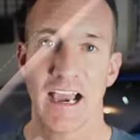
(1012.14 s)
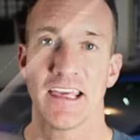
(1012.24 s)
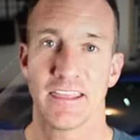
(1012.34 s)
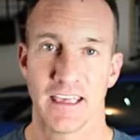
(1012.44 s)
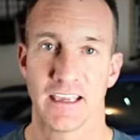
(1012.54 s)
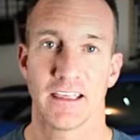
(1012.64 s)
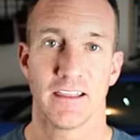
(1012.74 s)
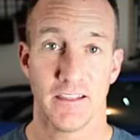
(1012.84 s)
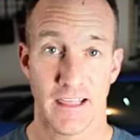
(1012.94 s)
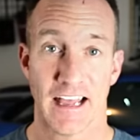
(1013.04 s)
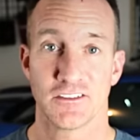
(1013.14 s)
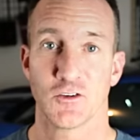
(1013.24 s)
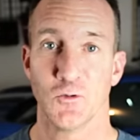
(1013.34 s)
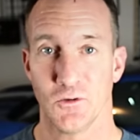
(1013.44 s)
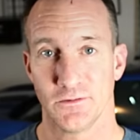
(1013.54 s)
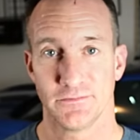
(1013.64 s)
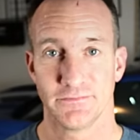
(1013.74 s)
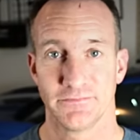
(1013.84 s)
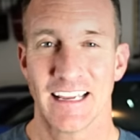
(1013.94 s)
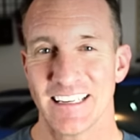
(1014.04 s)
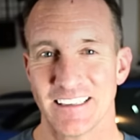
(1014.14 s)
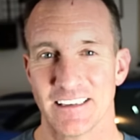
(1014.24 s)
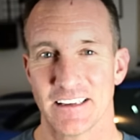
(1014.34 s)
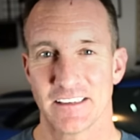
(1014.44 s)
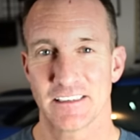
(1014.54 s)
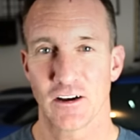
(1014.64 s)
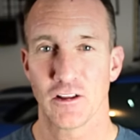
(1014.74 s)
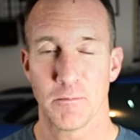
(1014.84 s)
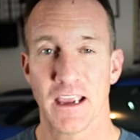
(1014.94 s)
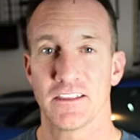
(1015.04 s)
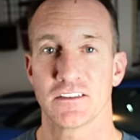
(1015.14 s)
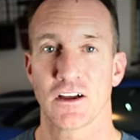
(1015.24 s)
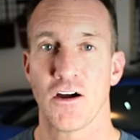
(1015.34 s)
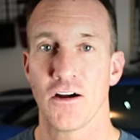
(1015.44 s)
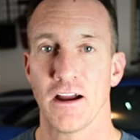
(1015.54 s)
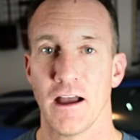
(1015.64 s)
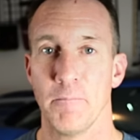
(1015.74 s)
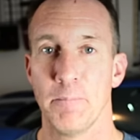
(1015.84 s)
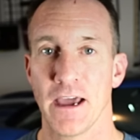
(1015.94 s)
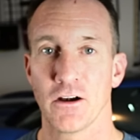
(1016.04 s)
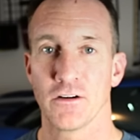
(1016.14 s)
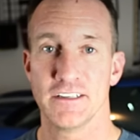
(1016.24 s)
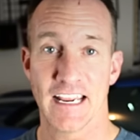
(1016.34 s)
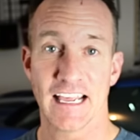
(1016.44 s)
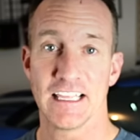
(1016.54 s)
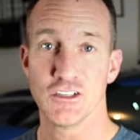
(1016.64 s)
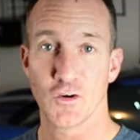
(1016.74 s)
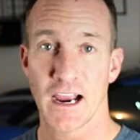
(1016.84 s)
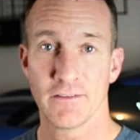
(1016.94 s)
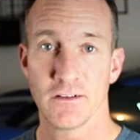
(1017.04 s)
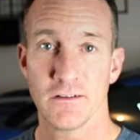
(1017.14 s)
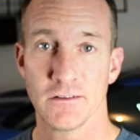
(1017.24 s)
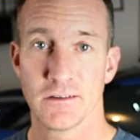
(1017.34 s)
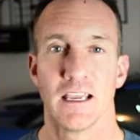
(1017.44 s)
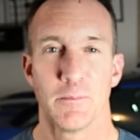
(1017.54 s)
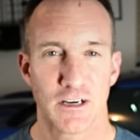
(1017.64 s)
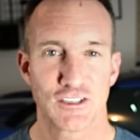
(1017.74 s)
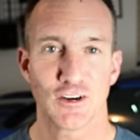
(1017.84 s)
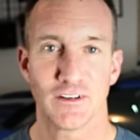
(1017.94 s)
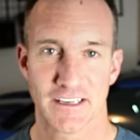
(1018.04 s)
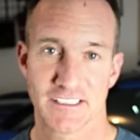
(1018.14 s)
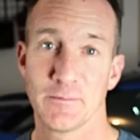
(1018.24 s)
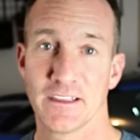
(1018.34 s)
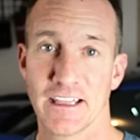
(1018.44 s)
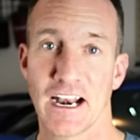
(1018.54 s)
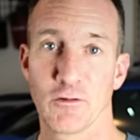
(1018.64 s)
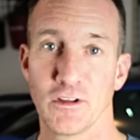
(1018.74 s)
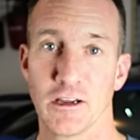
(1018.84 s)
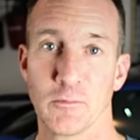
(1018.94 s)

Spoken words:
I think that's cool. That doesn't necessarily make this car a better daily driver, but it certainly is something that I really